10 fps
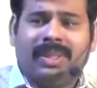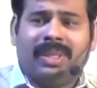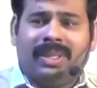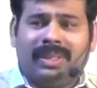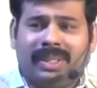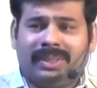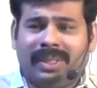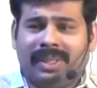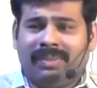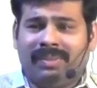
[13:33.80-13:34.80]
in the
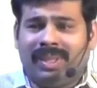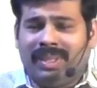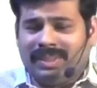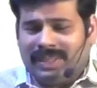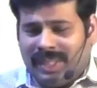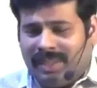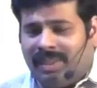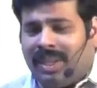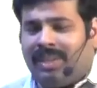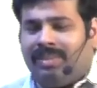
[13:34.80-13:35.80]
same way in Java
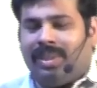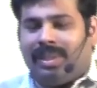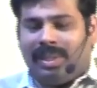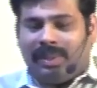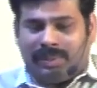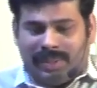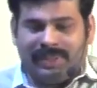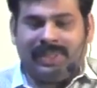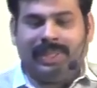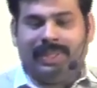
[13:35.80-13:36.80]
I will tell to the
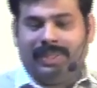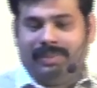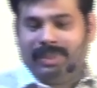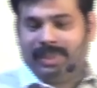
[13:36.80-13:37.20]
Selenium.